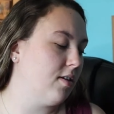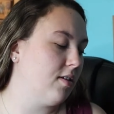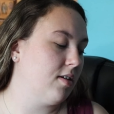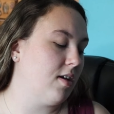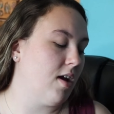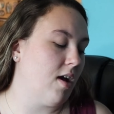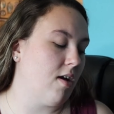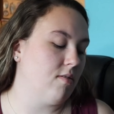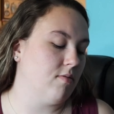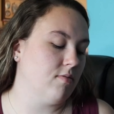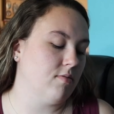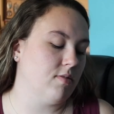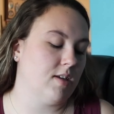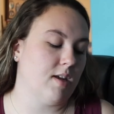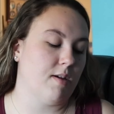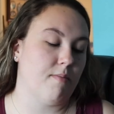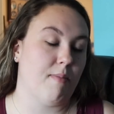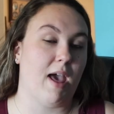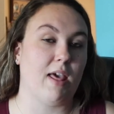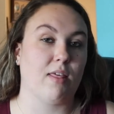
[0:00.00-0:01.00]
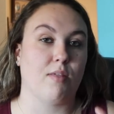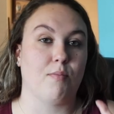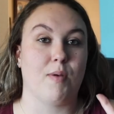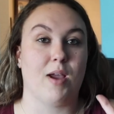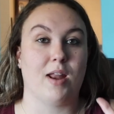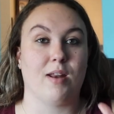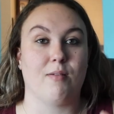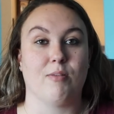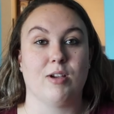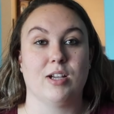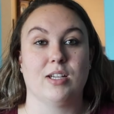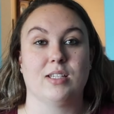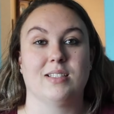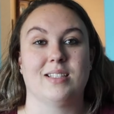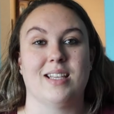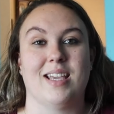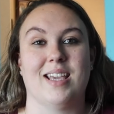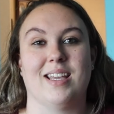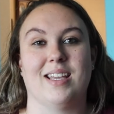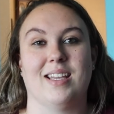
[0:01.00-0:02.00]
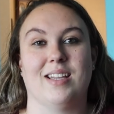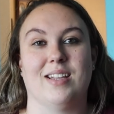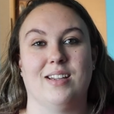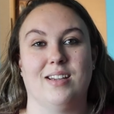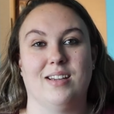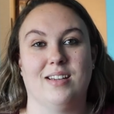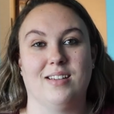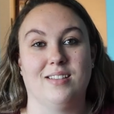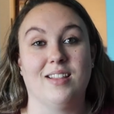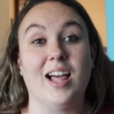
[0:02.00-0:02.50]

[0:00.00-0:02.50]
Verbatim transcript: go to Bath and Body Works and